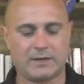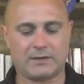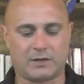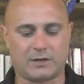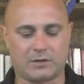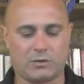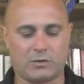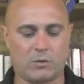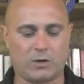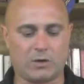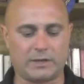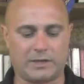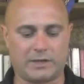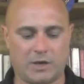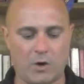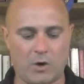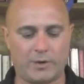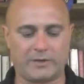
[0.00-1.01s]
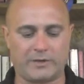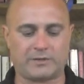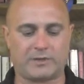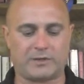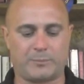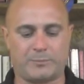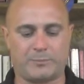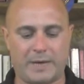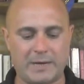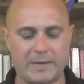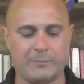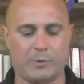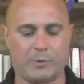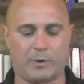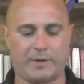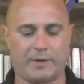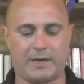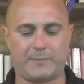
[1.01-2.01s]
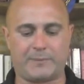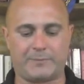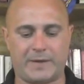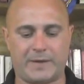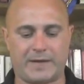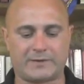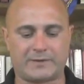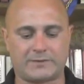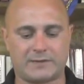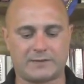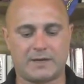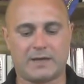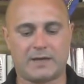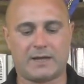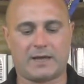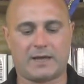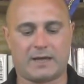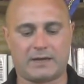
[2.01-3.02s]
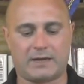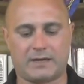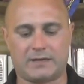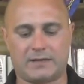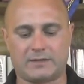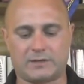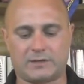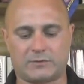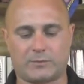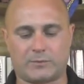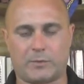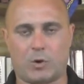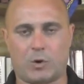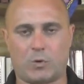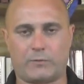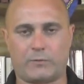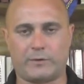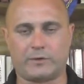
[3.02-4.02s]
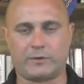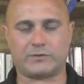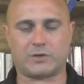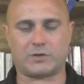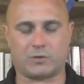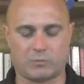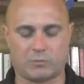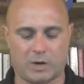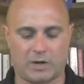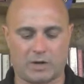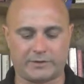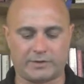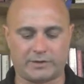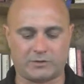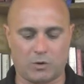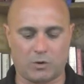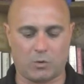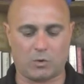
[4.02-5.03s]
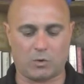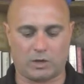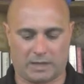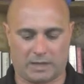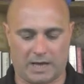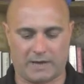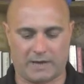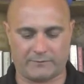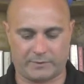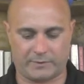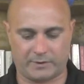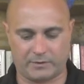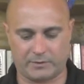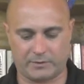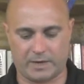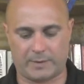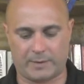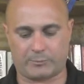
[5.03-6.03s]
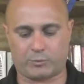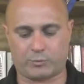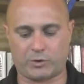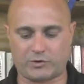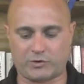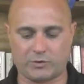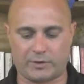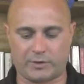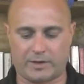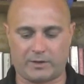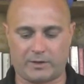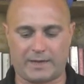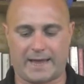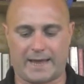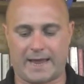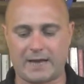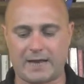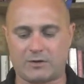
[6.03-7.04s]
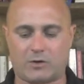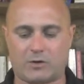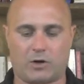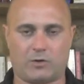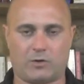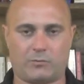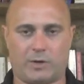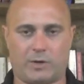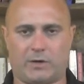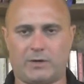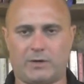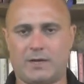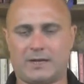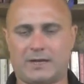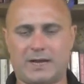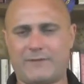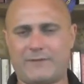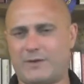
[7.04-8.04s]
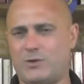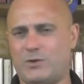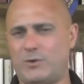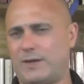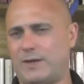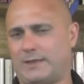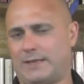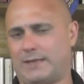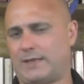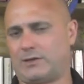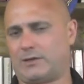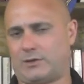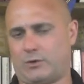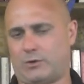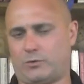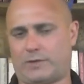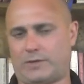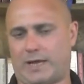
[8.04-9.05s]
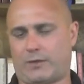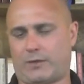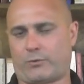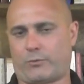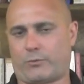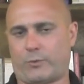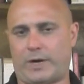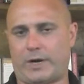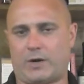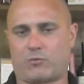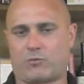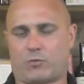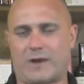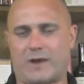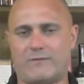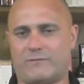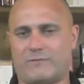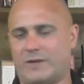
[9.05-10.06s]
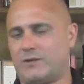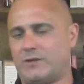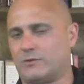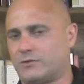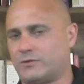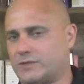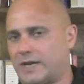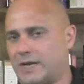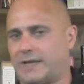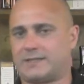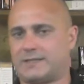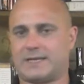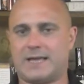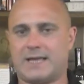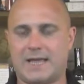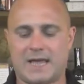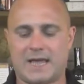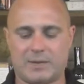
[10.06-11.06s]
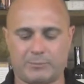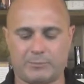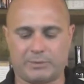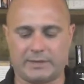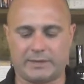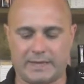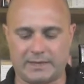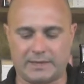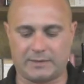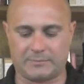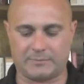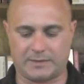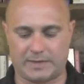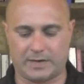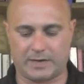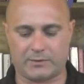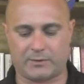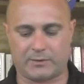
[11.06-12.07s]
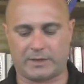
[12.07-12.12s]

The Corleonis, the big boy, up next, and uh, this is from Oakville's Heralded To Kalon Vineyard and Pritchard Hill and Caldwell. Kind of a unique thing to do: take three great vineyard sites and blend them together.